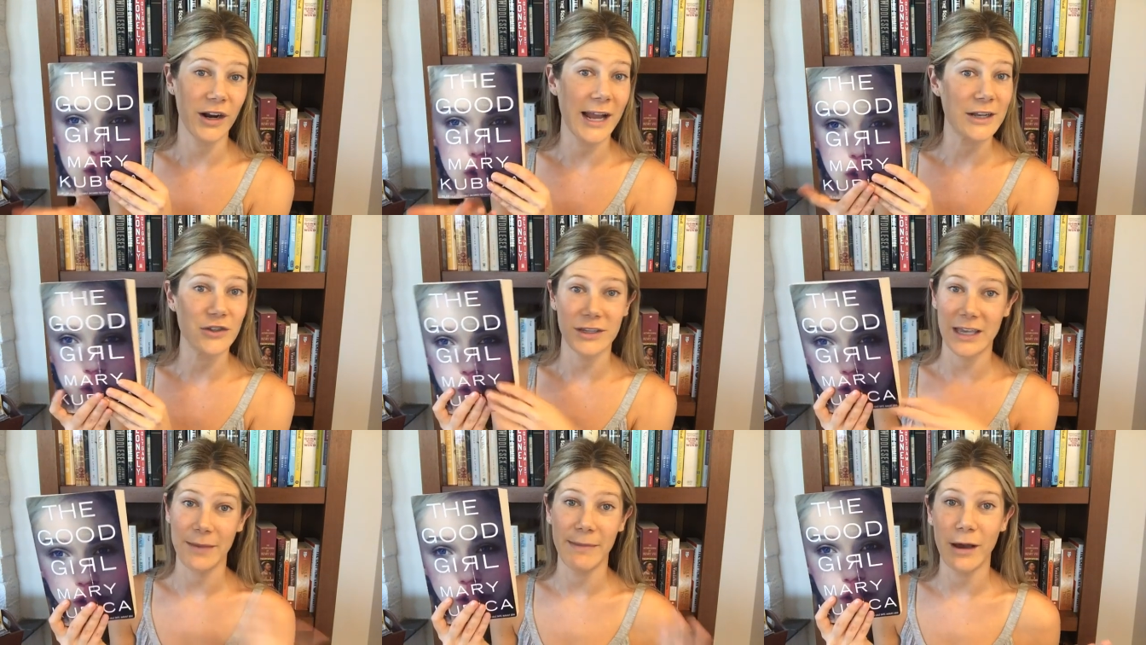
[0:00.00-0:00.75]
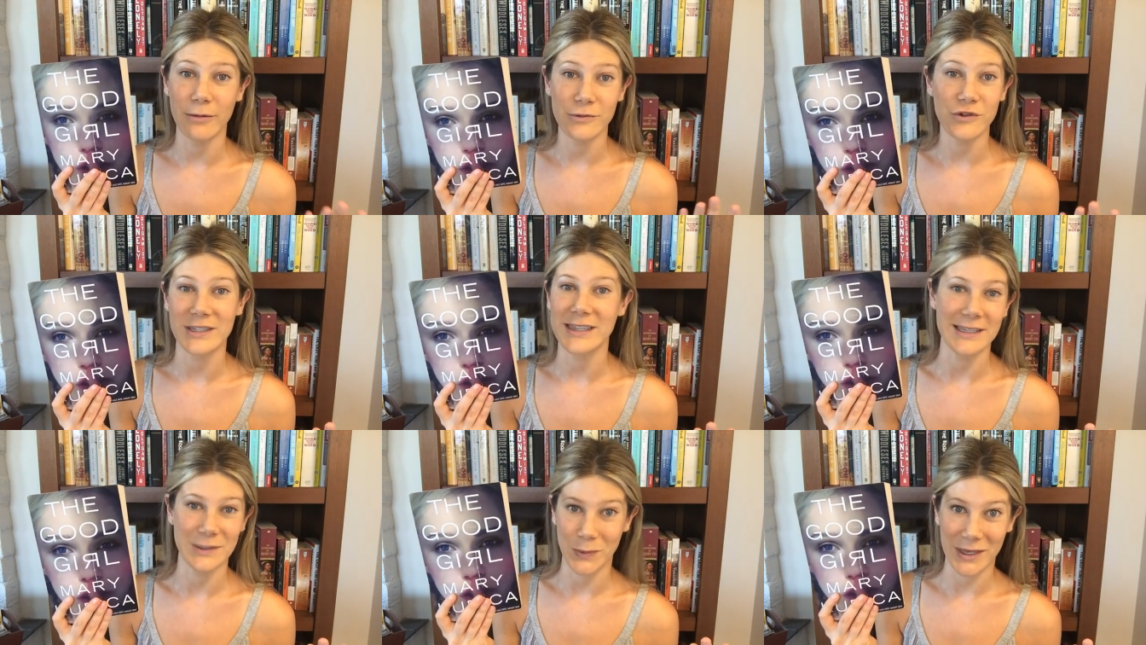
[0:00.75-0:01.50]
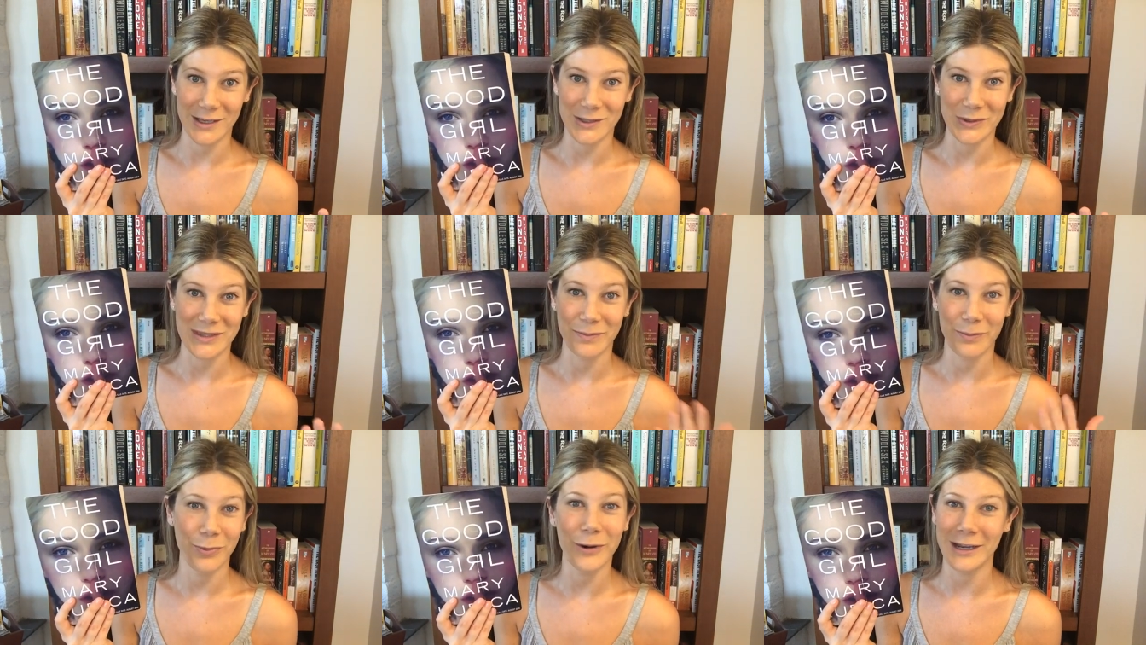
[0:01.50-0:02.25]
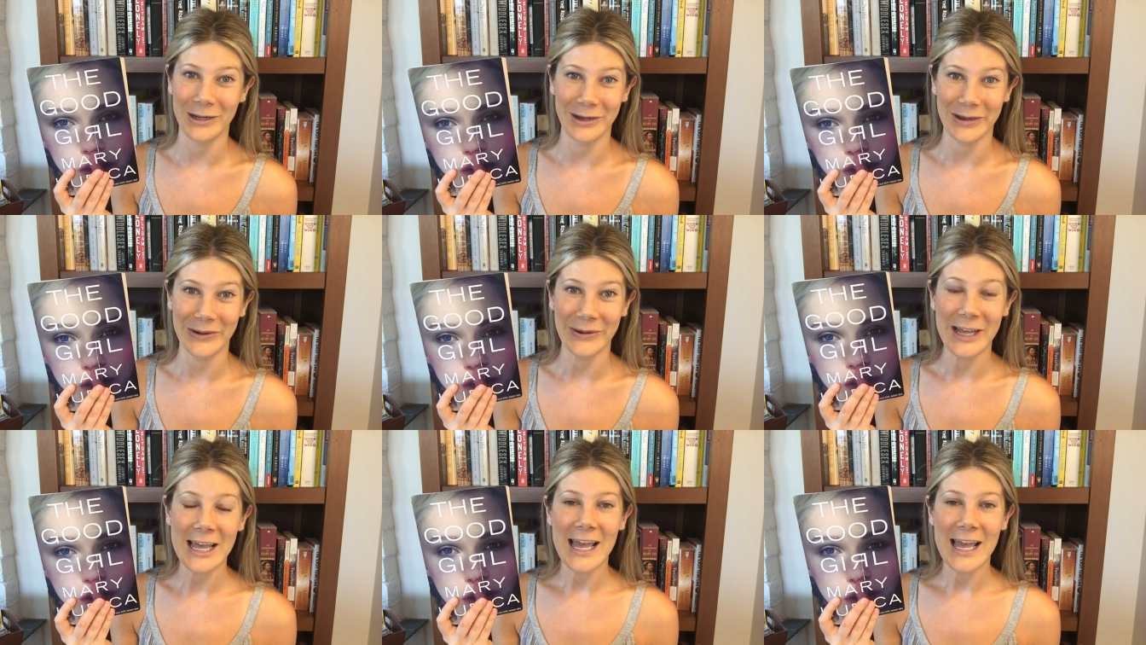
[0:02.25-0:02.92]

It actually came out just this week, so it's brand new.